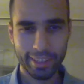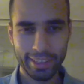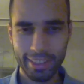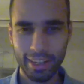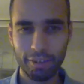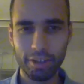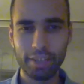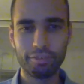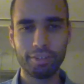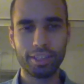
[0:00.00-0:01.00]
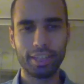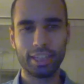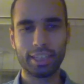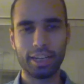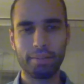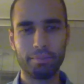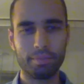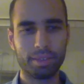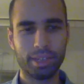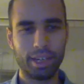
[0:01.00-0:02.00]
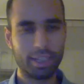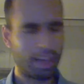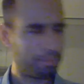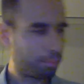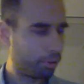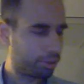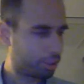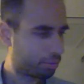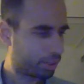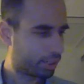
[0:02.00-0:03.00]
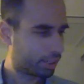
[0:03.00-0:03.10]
I really feel like I'm goddamn Paul Newman in